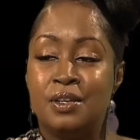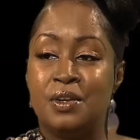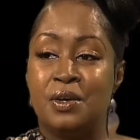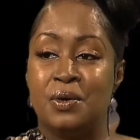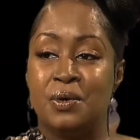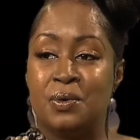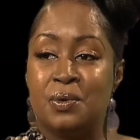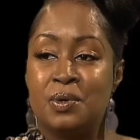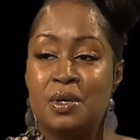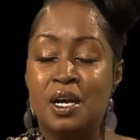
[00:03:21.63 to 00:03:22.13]

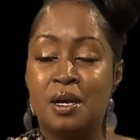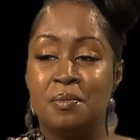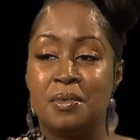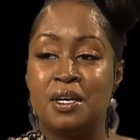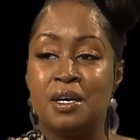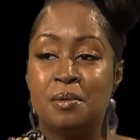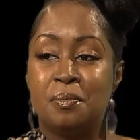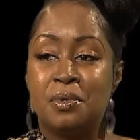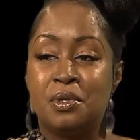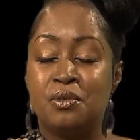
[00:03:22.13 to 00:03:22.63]
know,
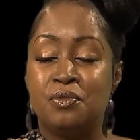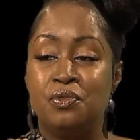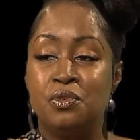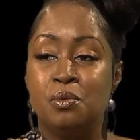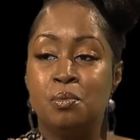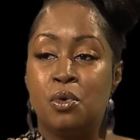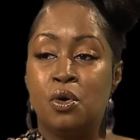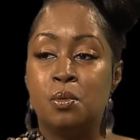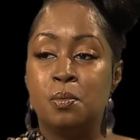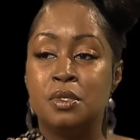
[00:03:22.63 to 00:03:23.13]
coming up in a few
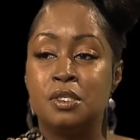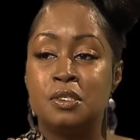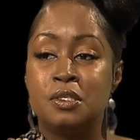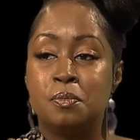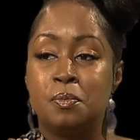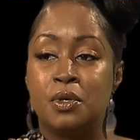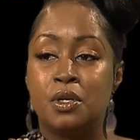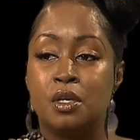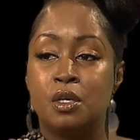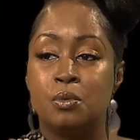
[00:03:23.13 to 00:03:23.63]
moments.
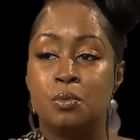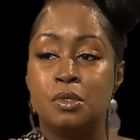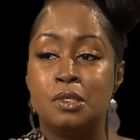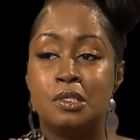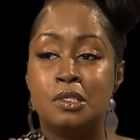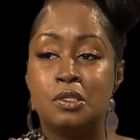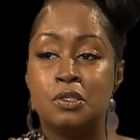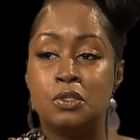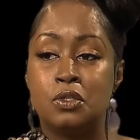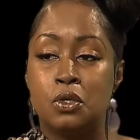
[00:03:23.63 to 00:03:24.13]
But it was
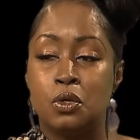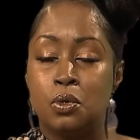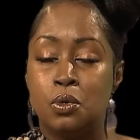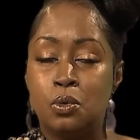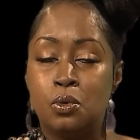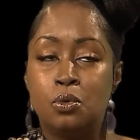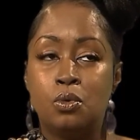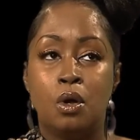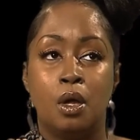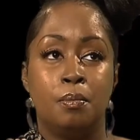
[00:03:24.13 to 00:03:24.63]

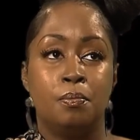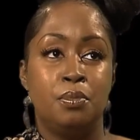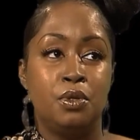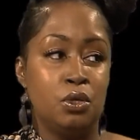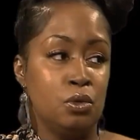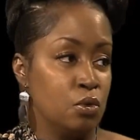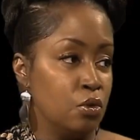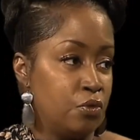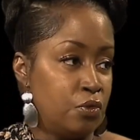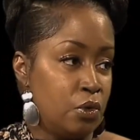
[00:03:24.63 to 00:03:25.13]
so
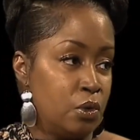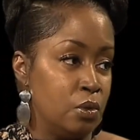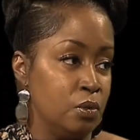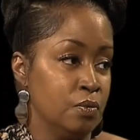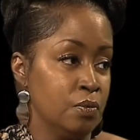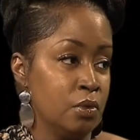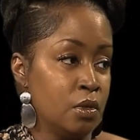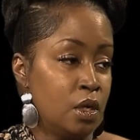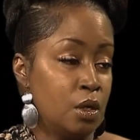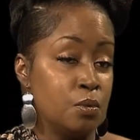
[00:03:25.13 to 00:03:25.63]
beautiful.
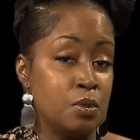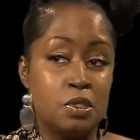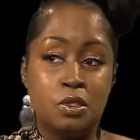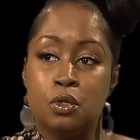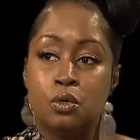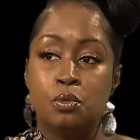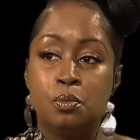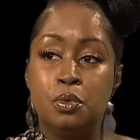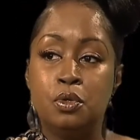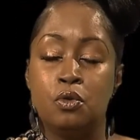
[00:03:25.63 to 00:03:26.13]
It was
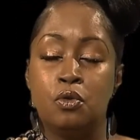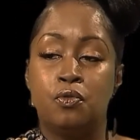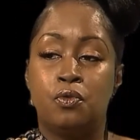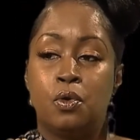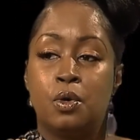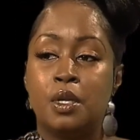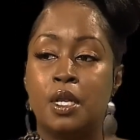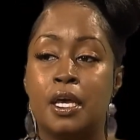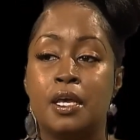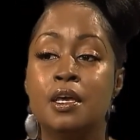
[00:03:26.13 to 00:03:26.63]
so
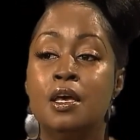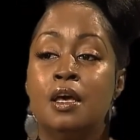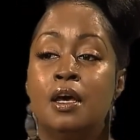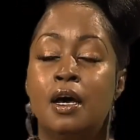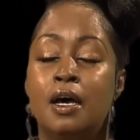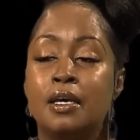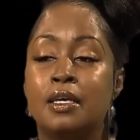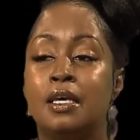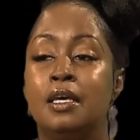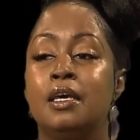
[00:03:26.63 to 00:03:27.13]
beautiful. And
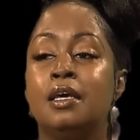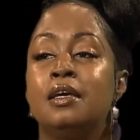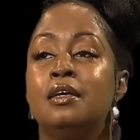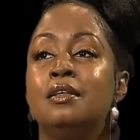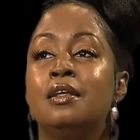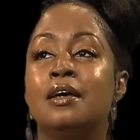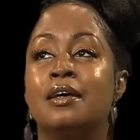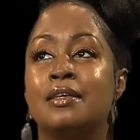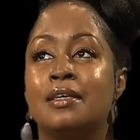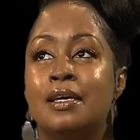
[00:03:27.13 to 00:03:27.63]
I
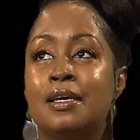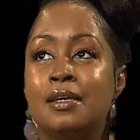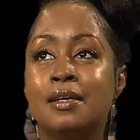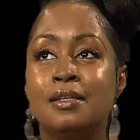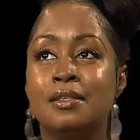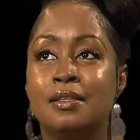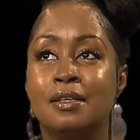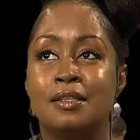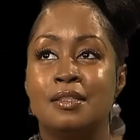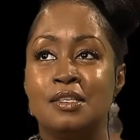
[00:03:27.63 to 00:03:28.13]

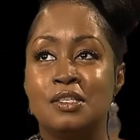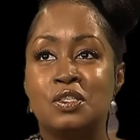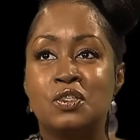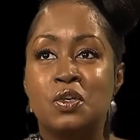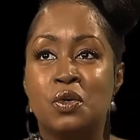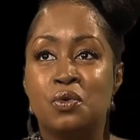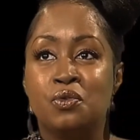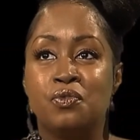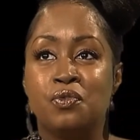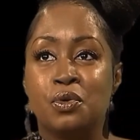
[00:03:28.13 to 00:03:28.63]
can't let this
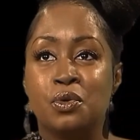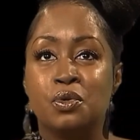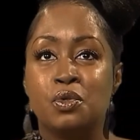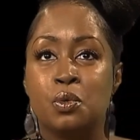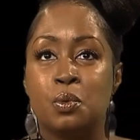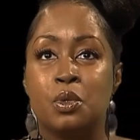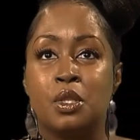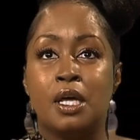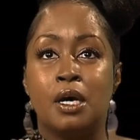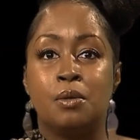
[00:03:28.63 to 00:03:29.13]
go further
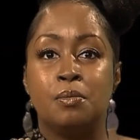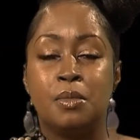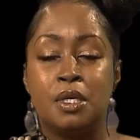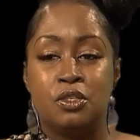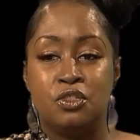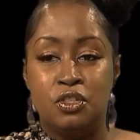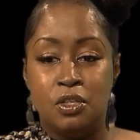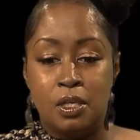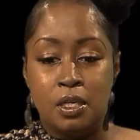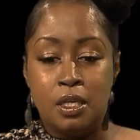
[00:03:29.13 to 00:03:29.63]
without
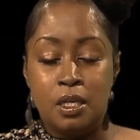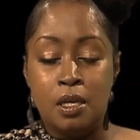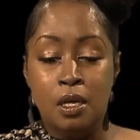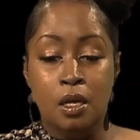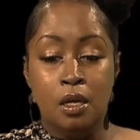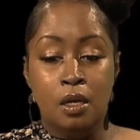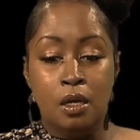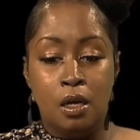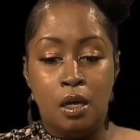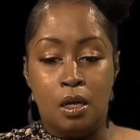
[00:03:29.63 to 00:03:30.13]
mentioning
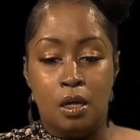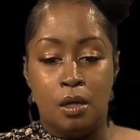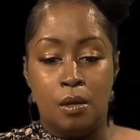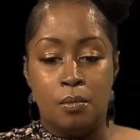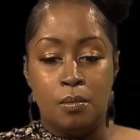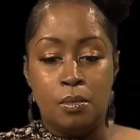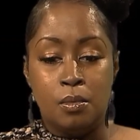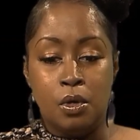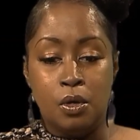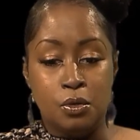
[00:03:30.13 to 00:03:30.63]

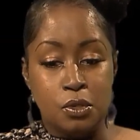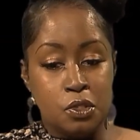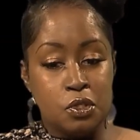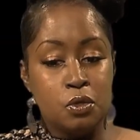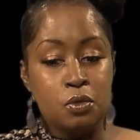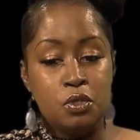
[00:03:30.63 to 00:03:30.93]
Oso